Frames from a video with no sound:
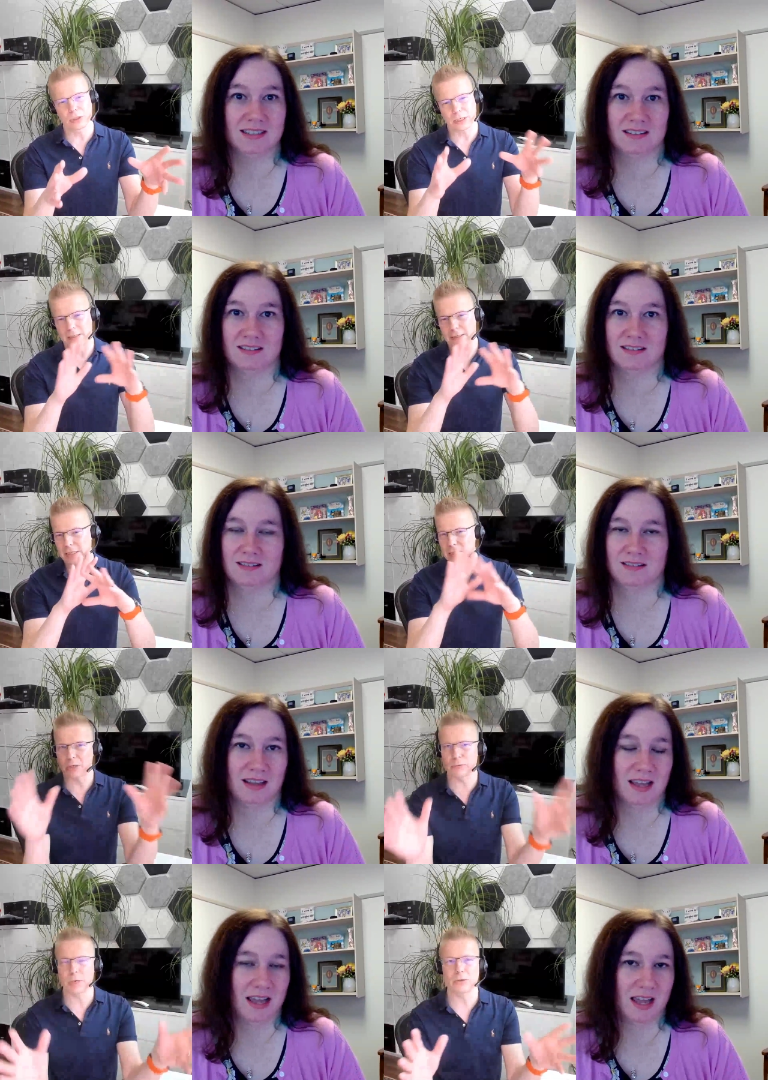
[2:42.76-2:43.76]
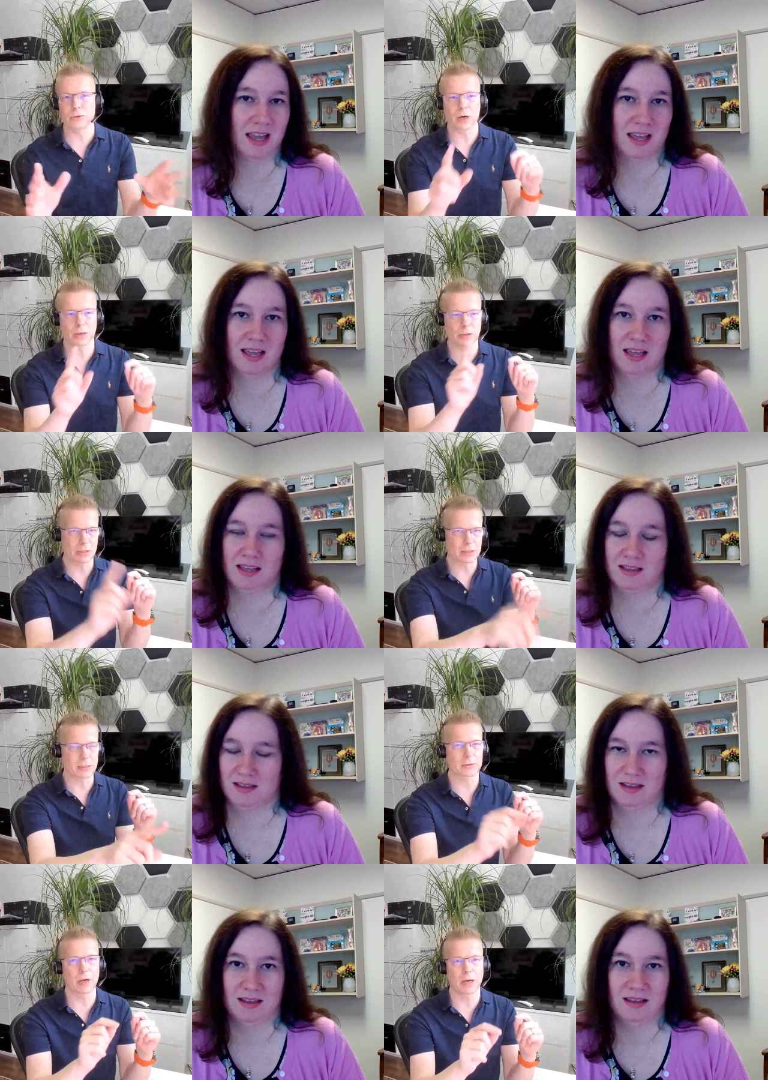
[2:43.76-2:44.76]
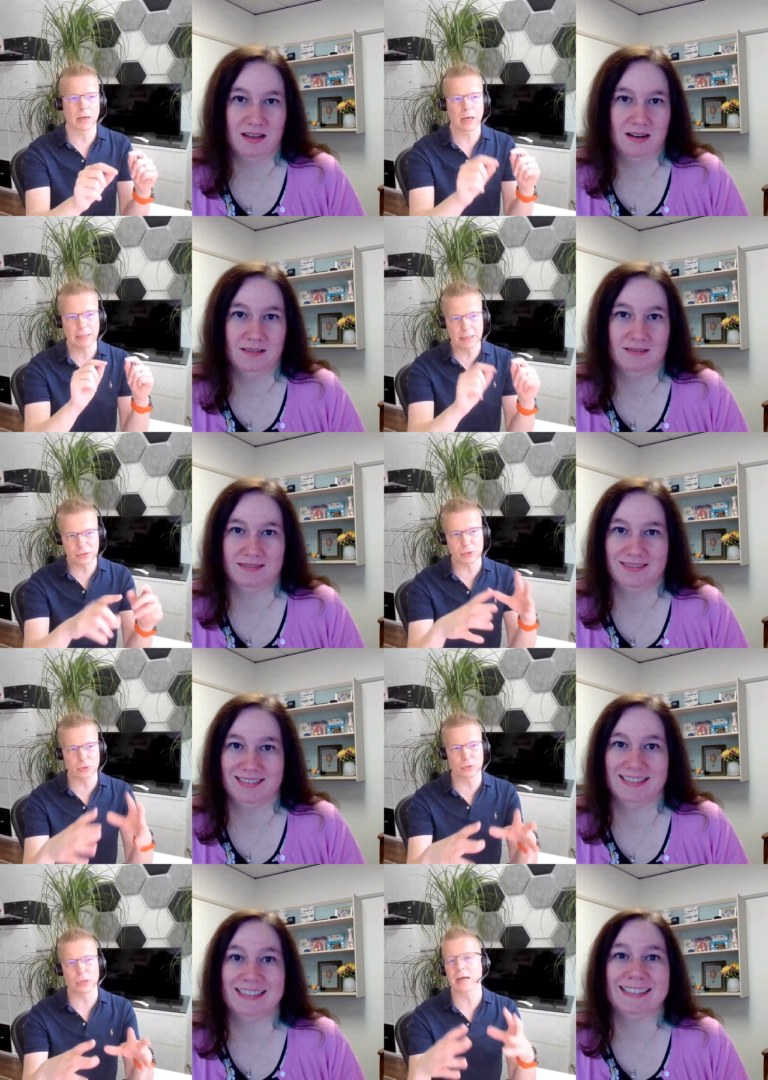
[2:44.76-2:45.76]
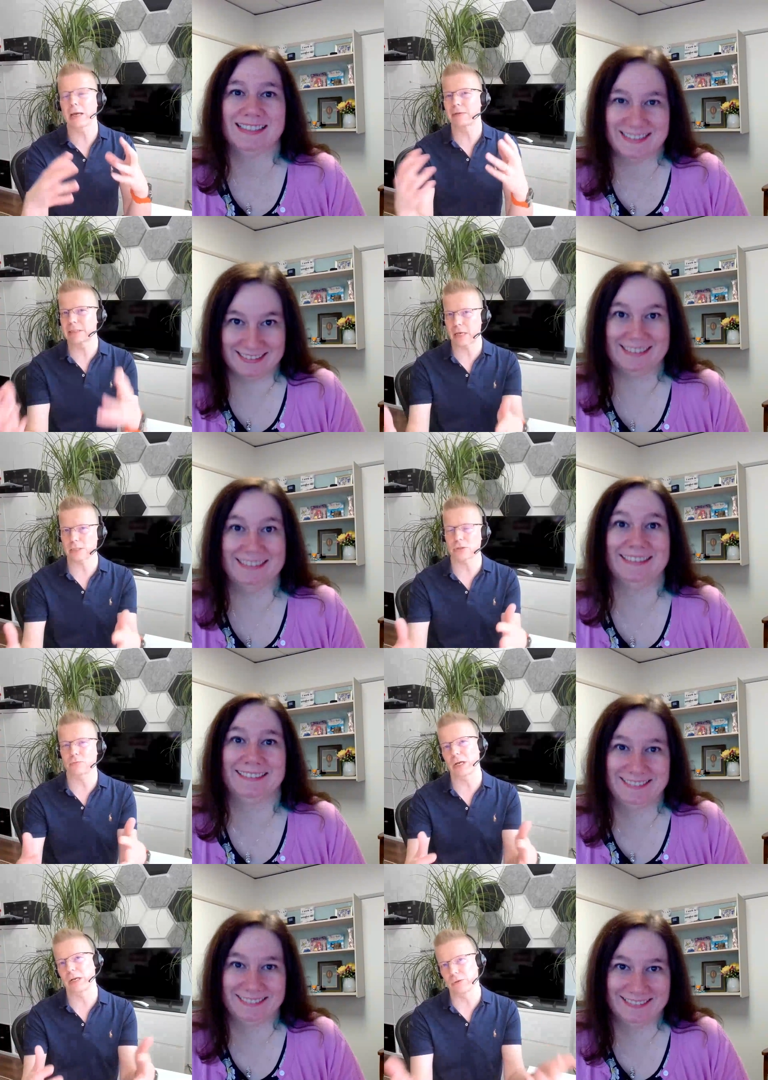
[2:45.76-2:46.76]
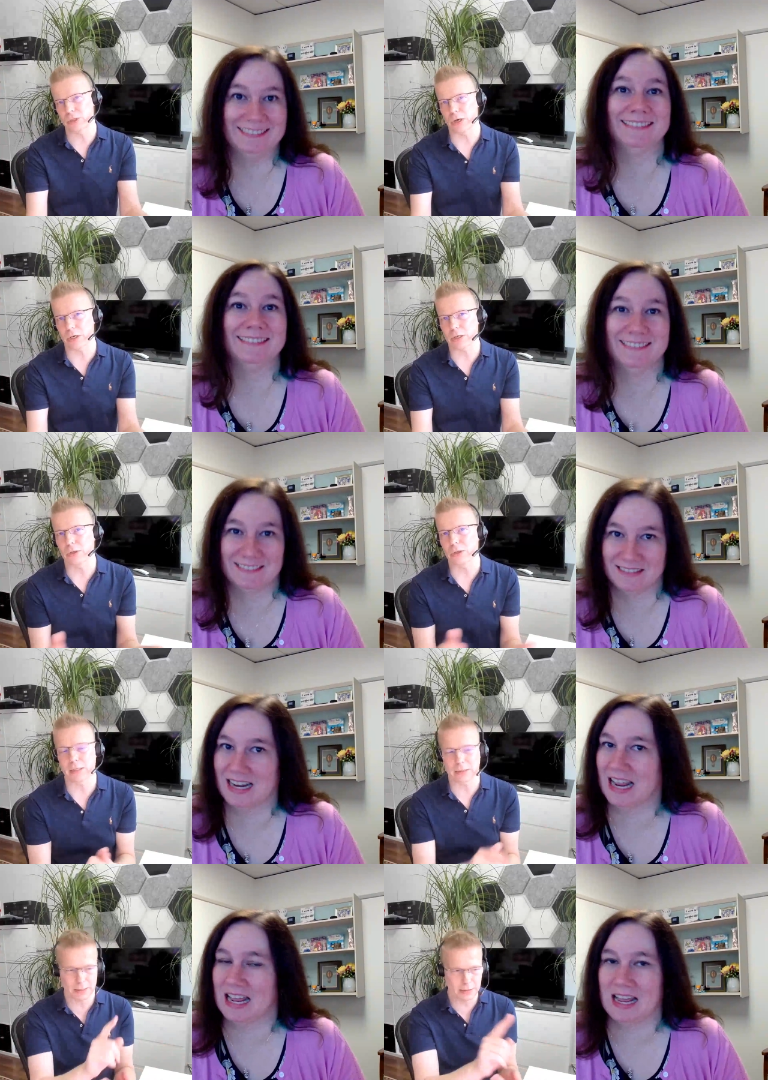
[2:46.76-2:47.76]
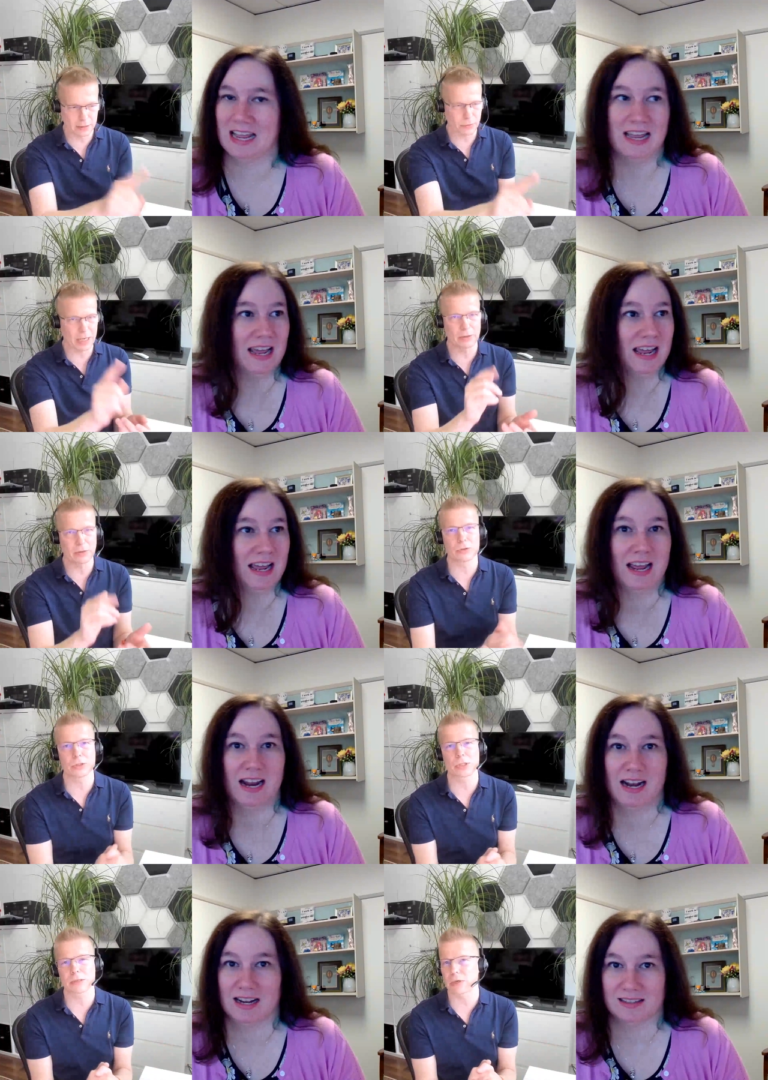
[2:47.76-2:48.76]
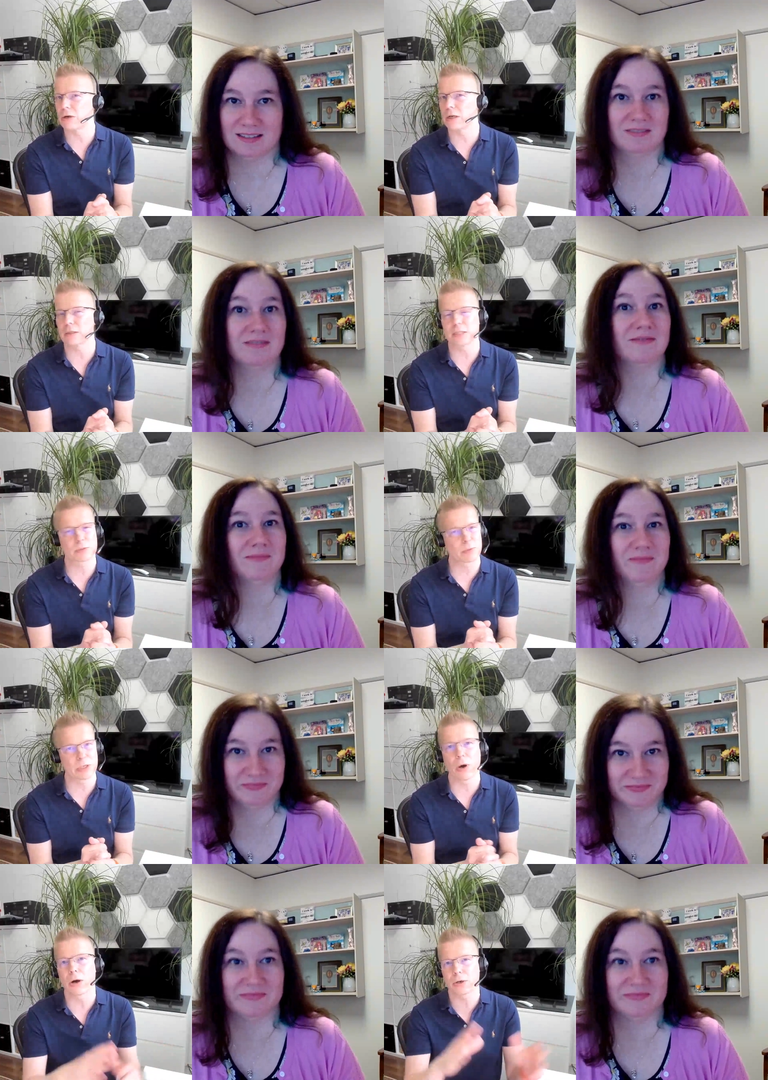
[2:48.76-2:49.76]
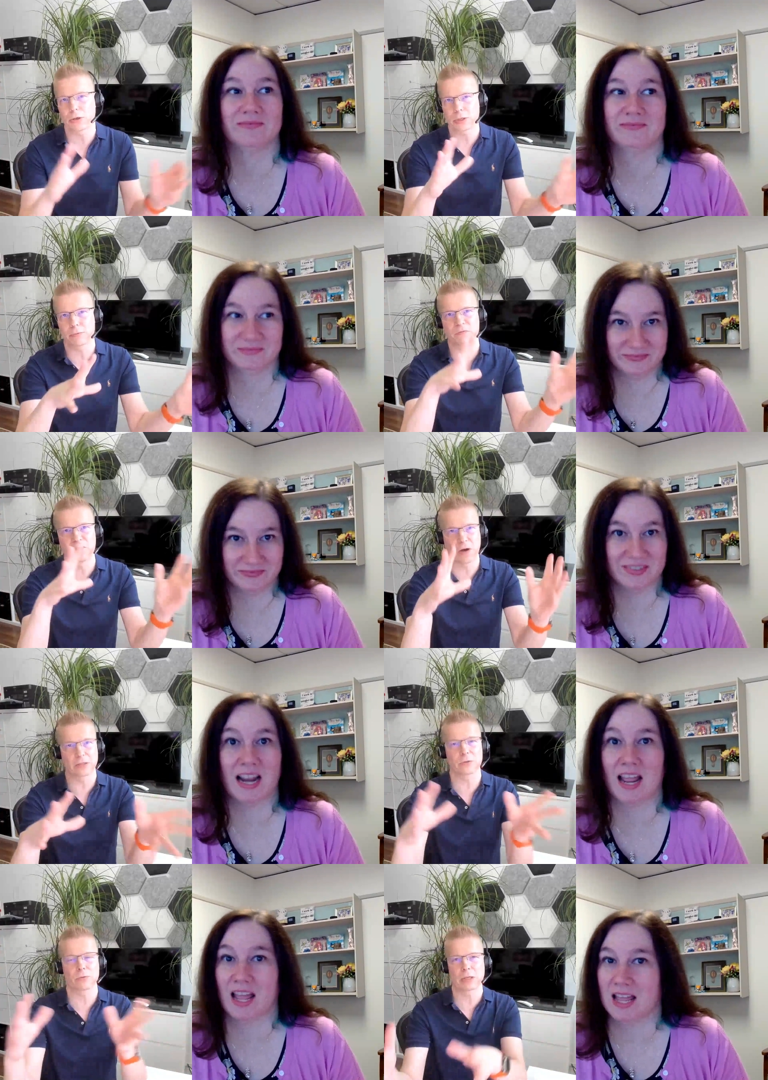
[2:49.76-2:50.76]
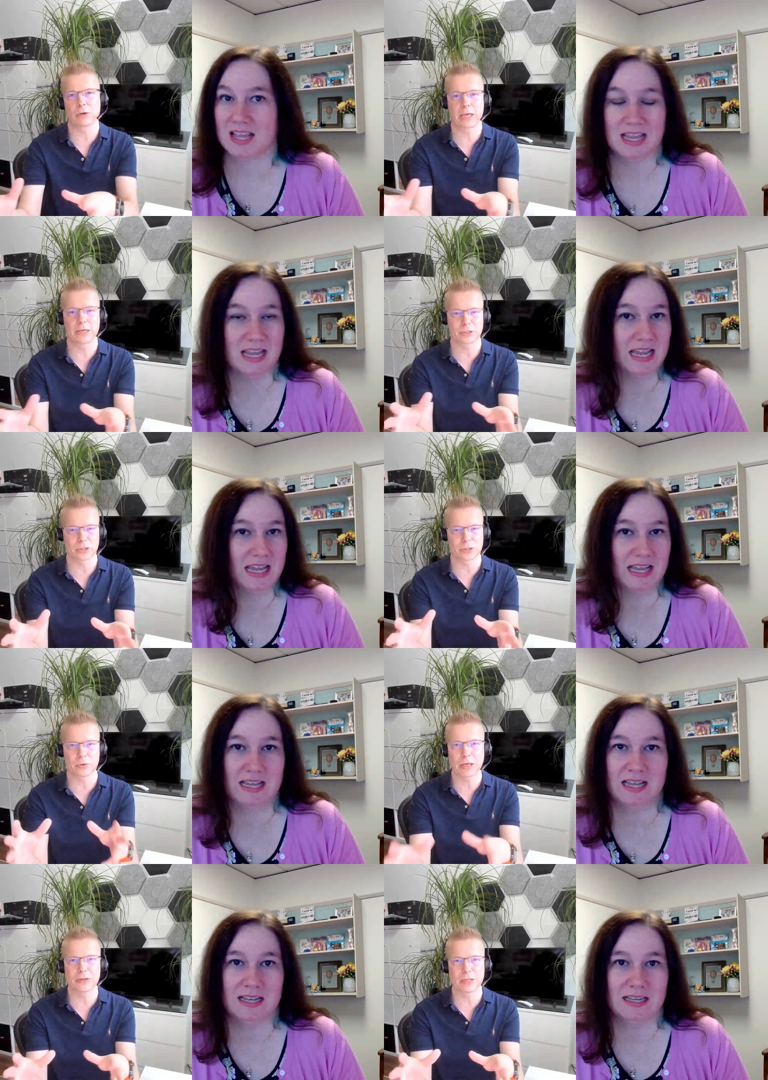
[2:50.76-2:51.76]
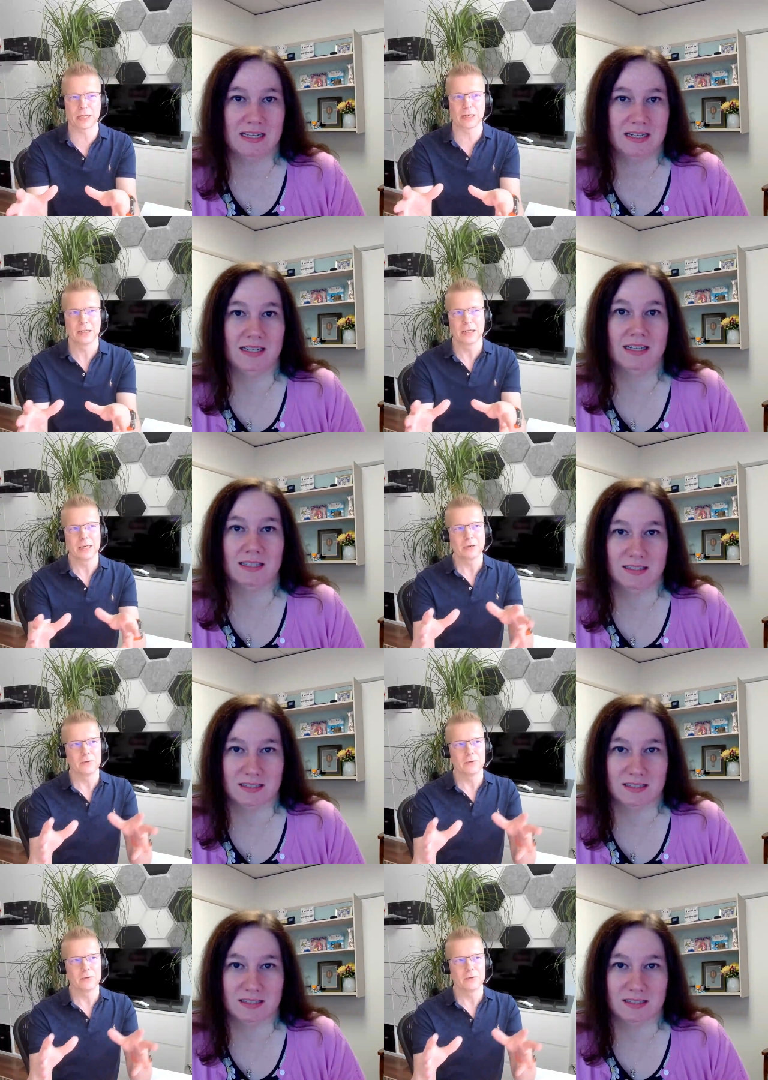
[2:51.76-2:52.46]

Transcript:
Speaker 1: you it doesn't matter where you are you can click i need to do i have a task to write a news article i'll click to create a news regardless where you are you can find the right location so rather than